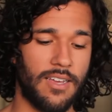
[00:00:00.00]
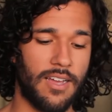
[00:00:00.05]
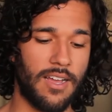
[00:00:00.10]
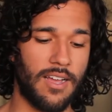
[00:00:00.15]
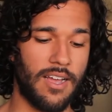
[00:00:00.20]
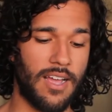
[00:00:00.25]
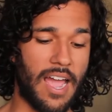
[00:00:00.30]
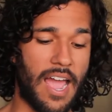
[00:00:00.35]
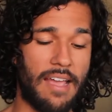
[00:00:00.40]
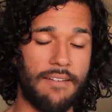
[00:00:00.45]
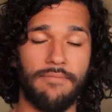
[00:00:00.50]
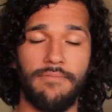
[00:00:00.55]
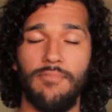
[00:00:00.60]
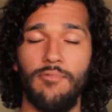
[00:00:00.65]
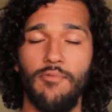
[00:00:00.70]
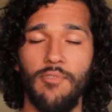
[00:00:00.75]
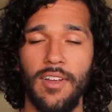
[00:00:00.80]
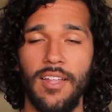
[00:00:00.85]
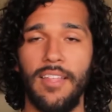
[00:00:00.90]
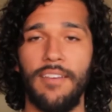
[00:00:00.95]
Uh, I
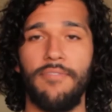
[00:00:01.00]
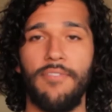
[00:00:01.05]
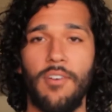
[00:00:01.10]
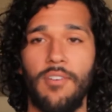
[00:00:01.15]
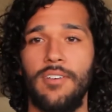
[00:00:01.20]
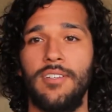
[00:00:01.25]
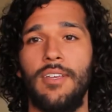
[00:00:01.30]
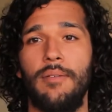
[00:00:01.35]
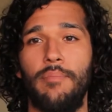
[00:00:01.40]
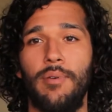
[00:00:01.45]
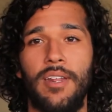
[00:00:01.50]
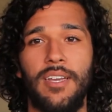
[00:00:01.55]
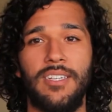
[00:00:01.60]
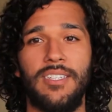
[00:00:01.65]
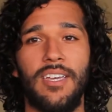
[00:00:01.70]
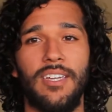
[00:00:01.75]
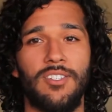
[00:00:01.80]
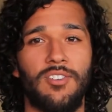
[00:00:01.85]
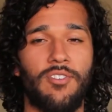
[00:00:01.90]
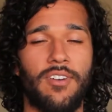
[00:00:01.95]
really focus on putting
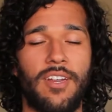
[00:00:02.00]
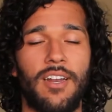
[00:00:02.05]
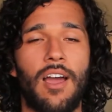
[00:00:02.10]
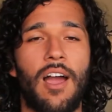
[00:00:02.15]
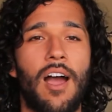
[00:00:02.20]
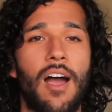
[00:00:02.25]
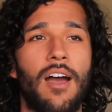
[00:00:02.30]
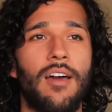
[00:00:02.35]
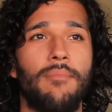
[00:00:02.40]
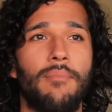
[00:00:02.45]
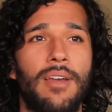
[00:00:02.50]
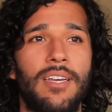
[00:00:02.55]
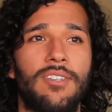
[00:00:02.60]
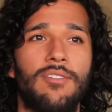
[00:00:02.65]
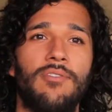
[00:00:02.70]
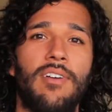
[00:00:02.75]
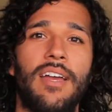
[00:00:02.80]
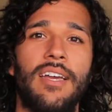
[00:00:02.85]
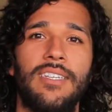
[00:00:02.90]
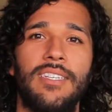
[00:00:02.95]
sunscreen on my
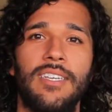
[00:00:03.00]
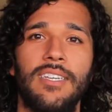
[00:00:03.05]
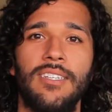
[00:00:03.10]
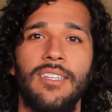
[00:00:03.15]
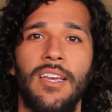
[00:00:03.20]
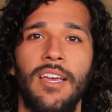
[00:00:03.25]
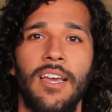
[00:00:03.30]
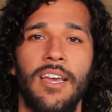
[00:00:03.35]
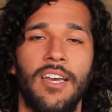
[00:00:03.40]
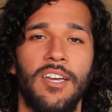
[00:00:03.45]
psoriasis